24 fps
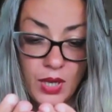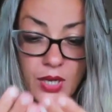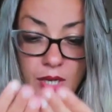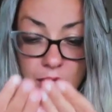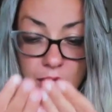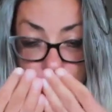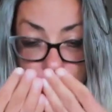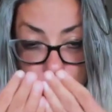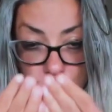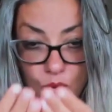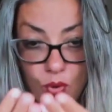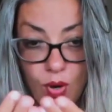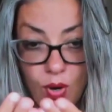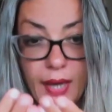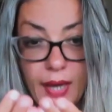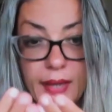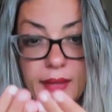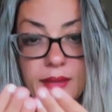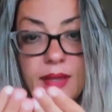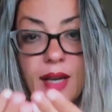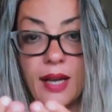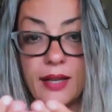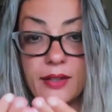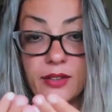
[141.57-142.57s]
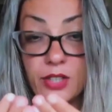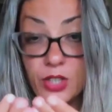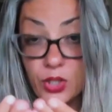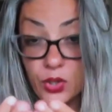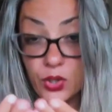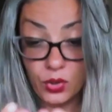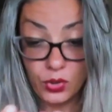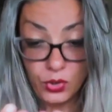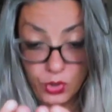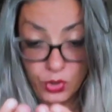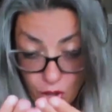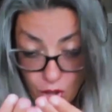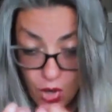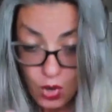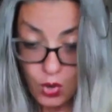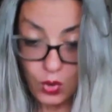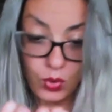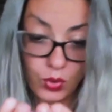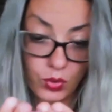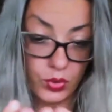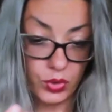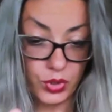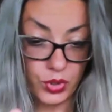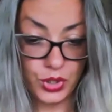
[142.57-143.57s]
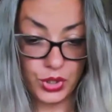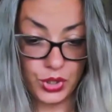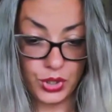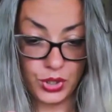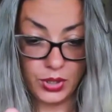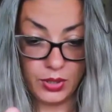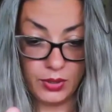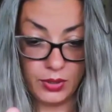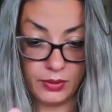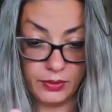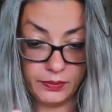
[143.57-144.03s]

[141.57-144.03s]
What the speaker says: is right under your nose.